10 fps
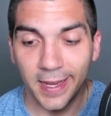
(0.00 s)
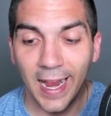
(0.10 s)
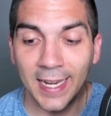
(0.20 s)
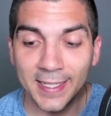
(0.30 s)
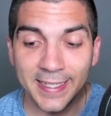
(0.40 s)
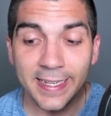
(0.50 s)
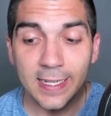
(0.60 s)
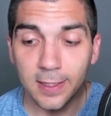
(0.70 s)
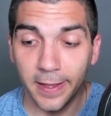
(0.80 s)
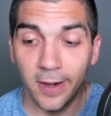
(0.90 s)
and indeed
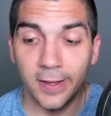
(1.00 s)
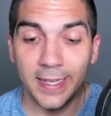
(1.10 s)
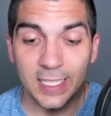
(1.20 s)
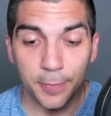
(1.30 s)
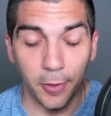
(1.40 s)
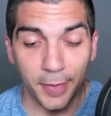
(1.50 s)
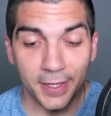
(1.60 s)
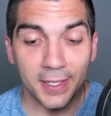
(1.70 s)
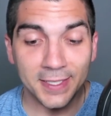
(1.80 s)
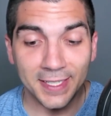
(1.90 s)
declared the experiment
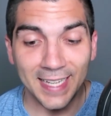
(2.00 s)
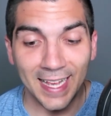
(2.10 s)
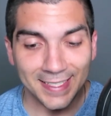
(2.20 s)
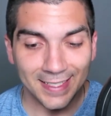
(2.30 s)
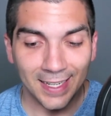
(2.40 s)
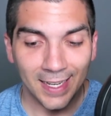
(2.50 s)
a success.